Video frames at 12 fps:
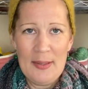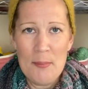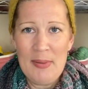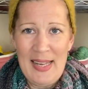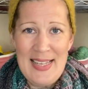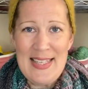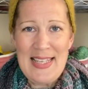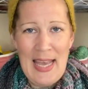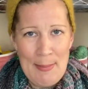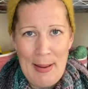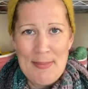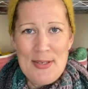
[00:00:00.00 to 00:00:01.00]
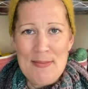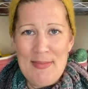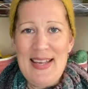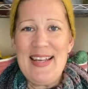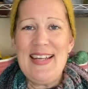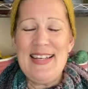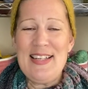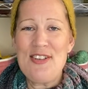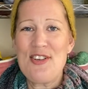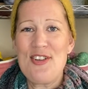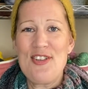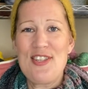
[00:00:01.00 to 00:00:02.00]
please come up to me and
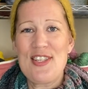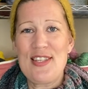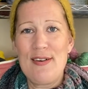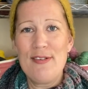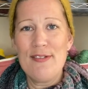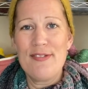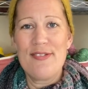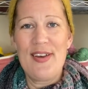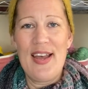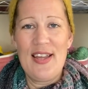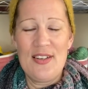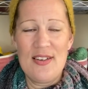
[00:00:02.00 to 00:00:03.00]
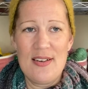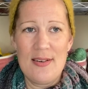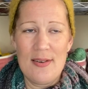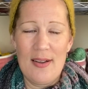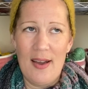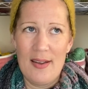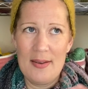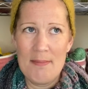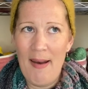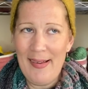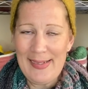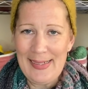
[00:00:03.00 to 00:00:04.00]
introduce yourself and it
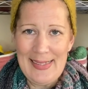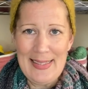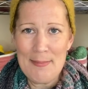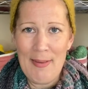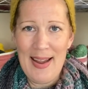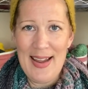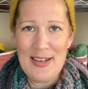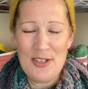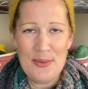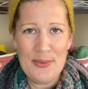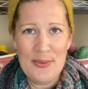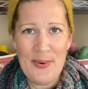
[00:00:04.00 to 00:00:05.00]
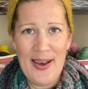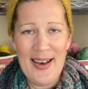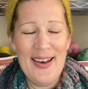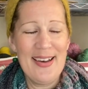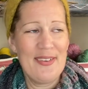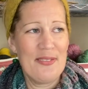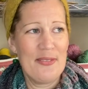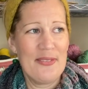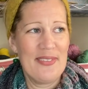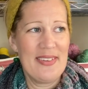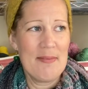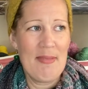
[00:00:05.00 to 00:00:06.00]
might click in my head who you are
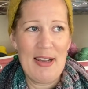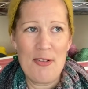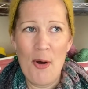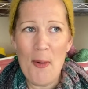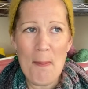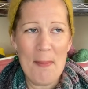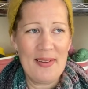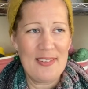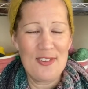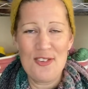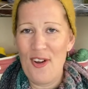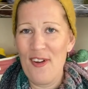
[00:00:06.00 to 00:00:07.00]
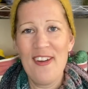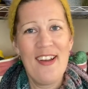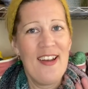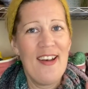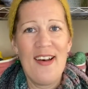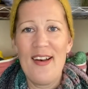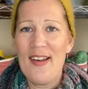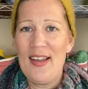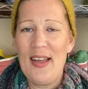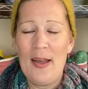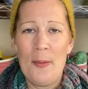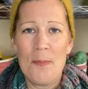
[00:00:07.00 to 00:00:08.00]
or it might not, but you know,
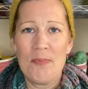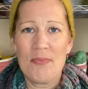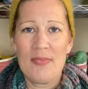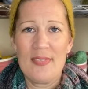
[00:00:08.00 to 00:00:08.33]
um,